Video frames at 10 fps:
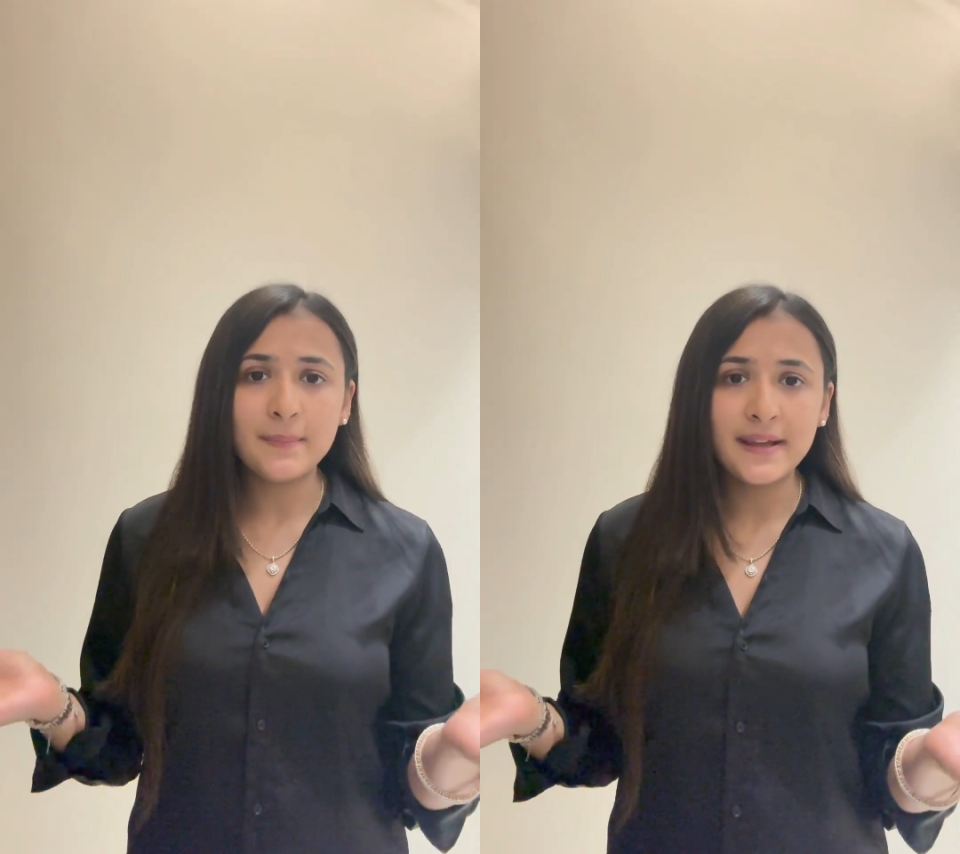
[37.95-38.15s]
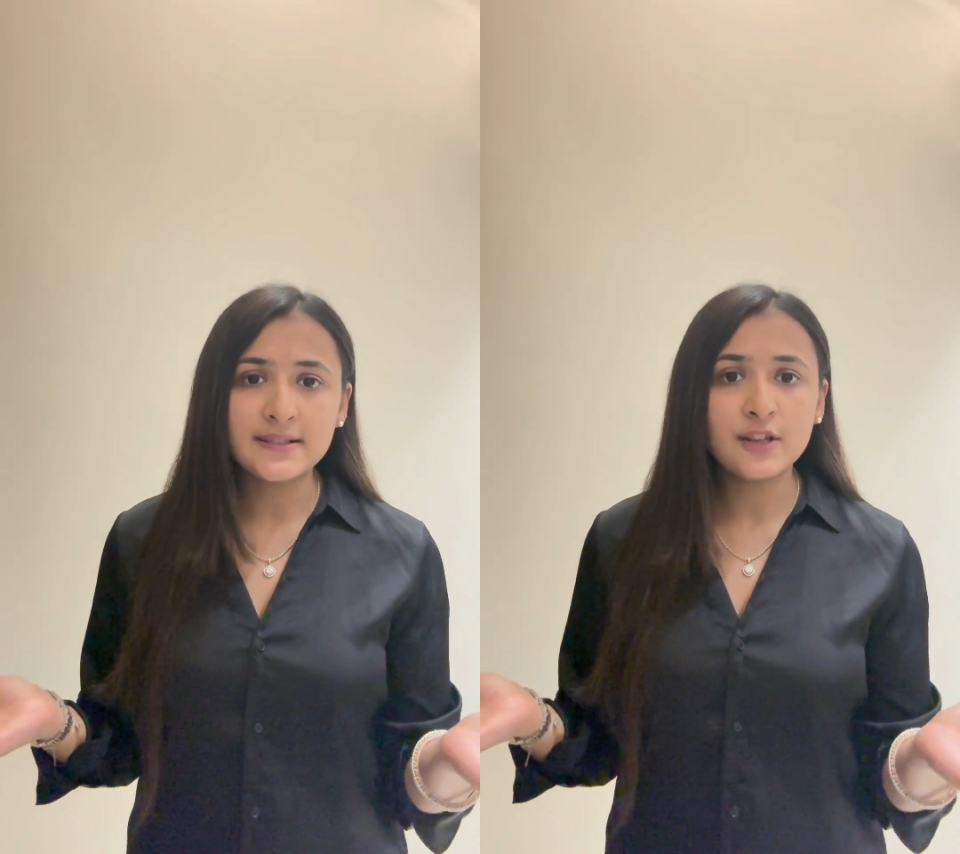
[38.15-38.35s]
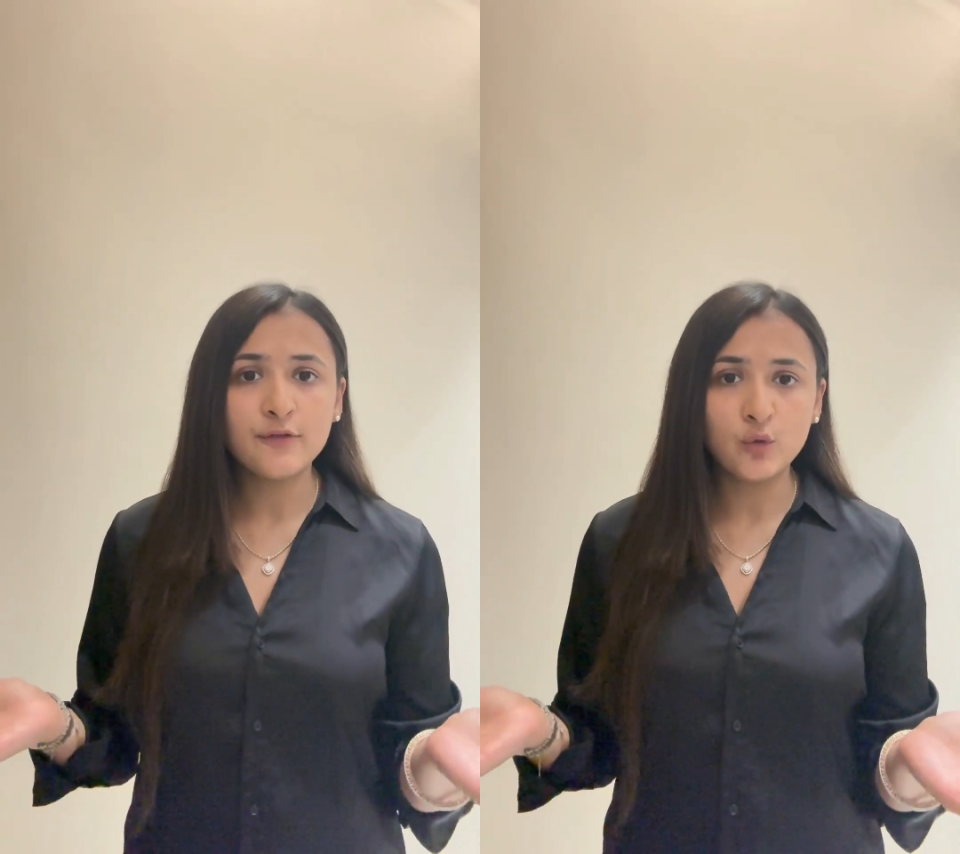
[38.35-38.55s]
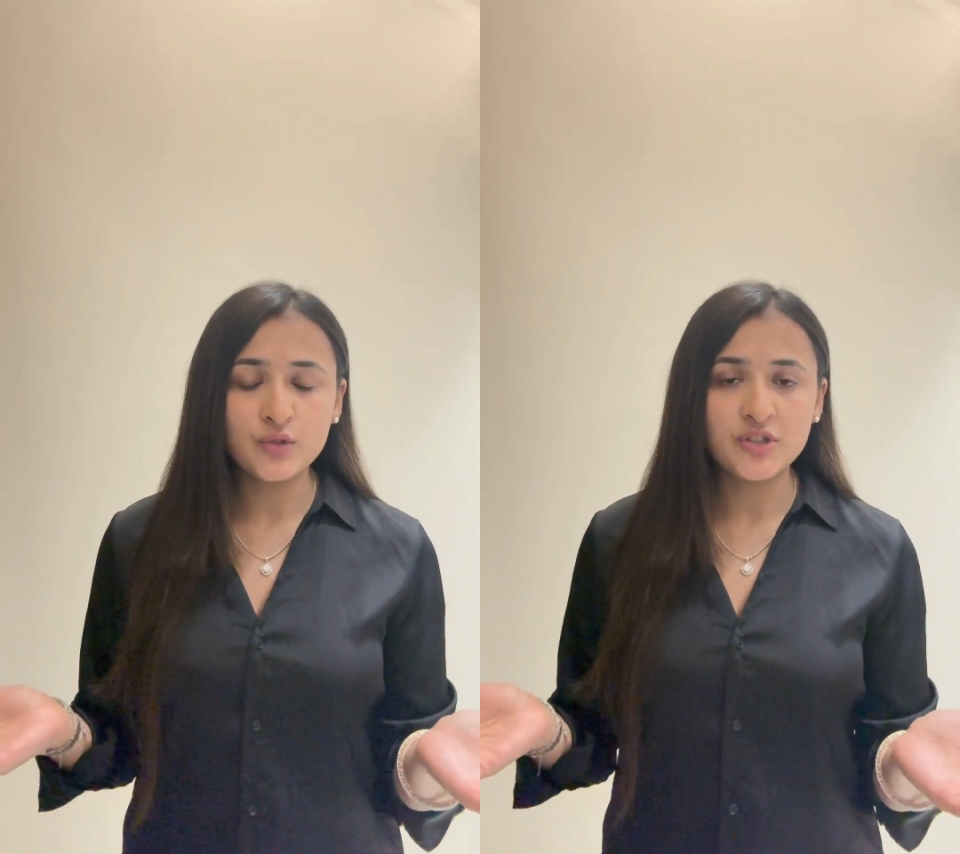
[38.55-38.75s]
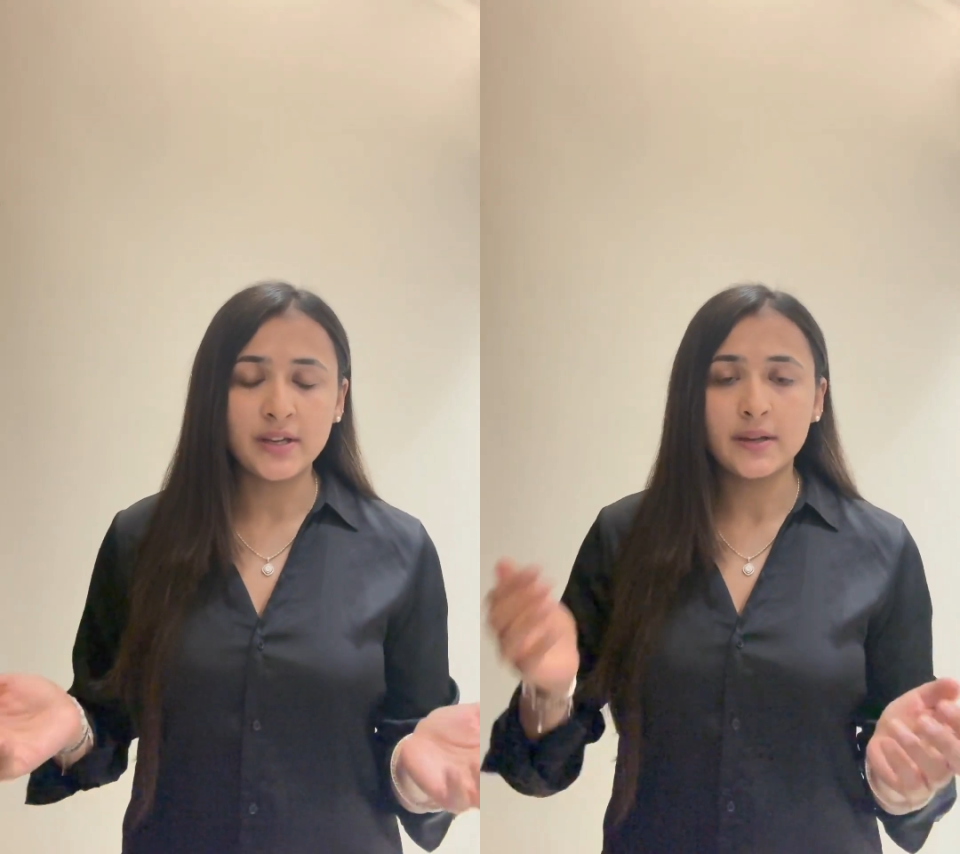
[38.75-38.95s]
basic food
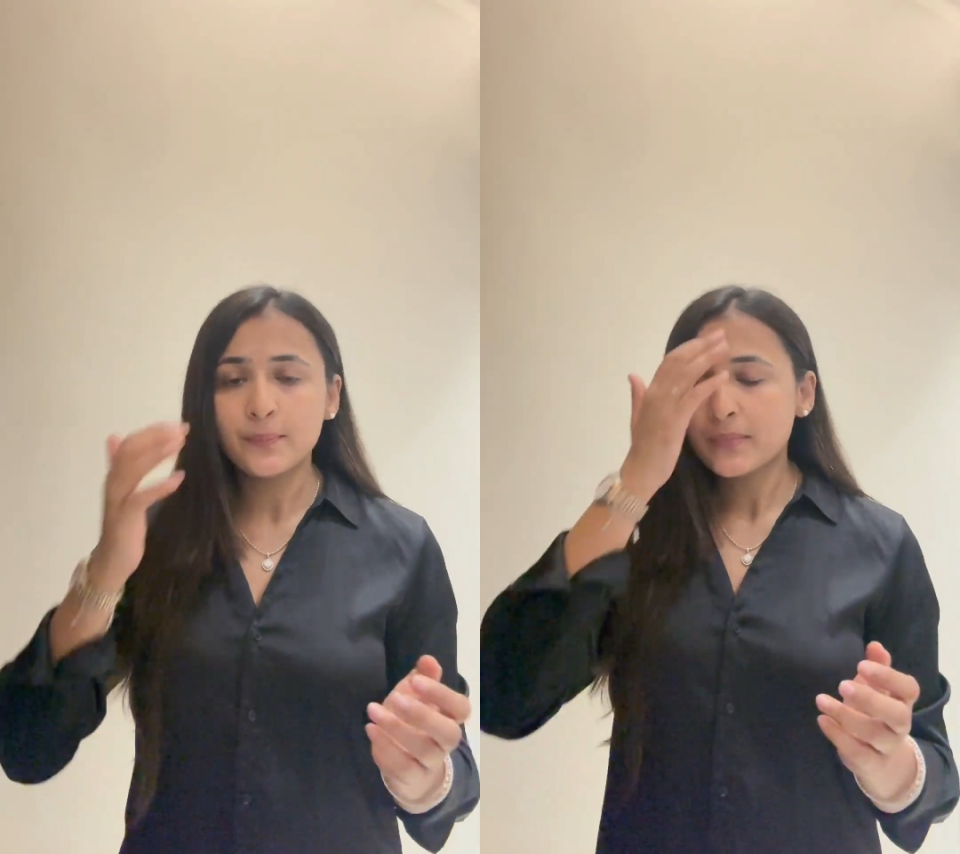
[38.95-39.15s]
chain.